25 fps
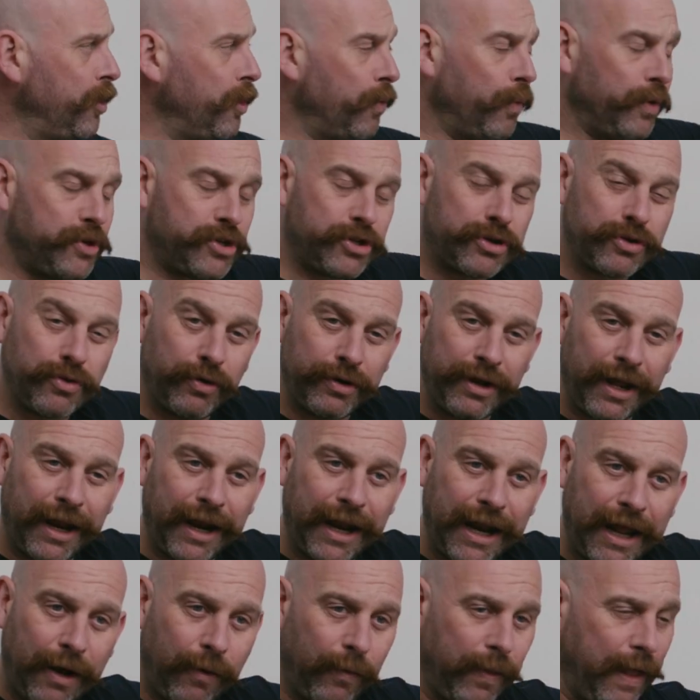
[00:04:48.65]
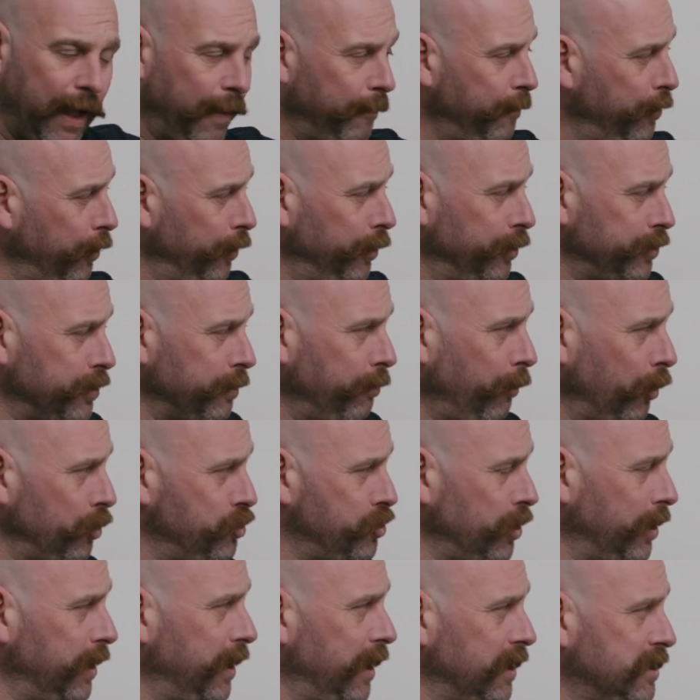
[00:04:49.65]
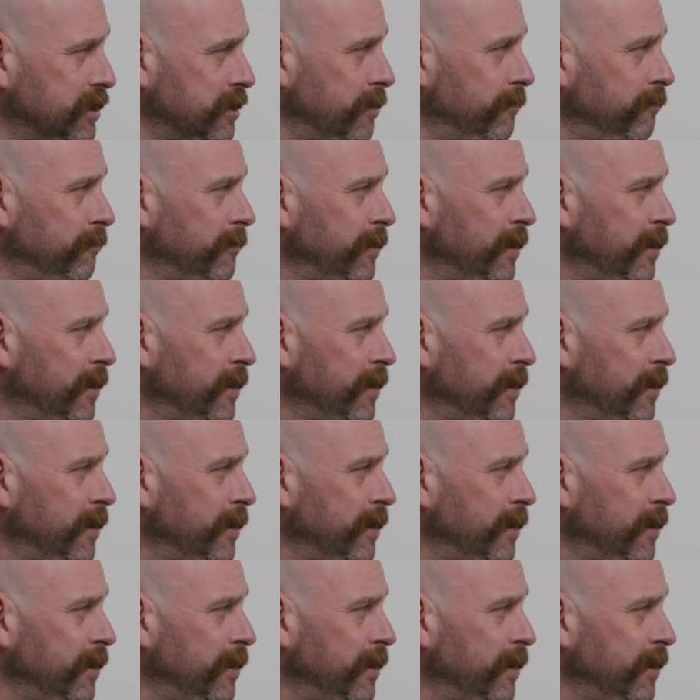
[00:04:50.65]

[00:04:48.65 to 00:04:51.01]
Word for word: which is going to allow that burner to modulate.